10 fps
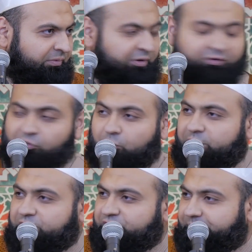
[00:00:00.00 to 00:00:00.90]
There is no
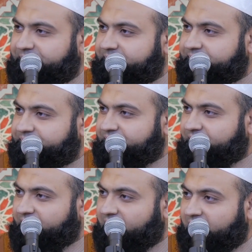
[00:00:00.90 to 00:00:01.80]
worship.
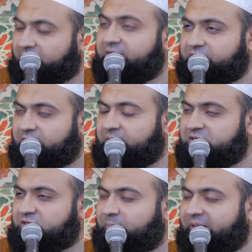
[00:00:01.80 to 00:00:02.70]
Because
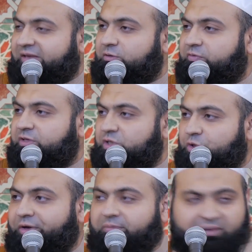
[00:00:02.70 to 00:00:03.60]
it's the place of
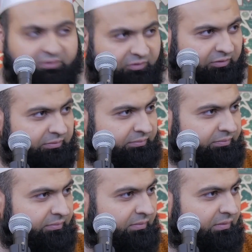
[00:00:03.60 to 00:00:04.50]
enjoyment.
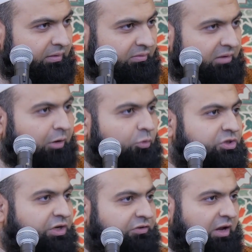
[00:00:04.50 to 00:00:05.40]

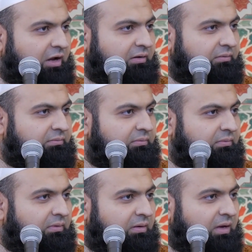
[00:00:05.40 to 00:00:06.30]
Darul Jaza,
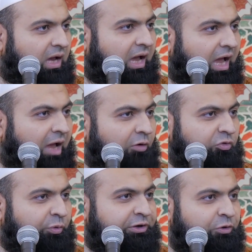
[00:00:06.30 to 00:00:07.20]
a
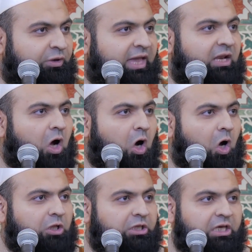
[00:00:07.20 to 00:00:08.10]
house where you get
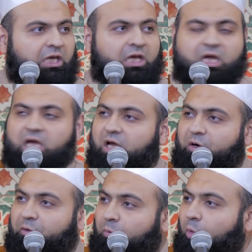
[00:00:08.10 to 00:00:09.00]
all the
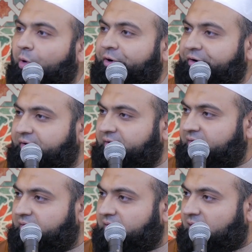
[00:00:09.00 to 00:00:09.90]
reward
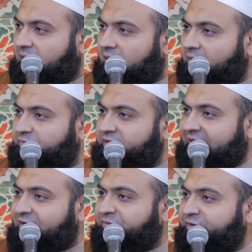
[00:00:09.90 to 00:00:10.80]
of
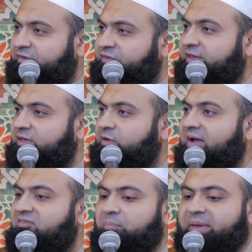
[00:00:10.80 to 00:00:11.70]
the efforts that you
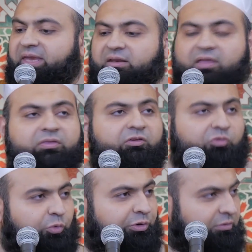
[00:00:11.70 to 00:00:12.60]
have made in
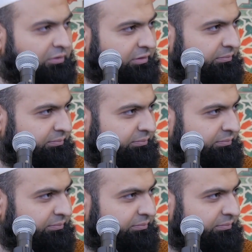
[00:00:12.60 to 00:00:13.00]
this world.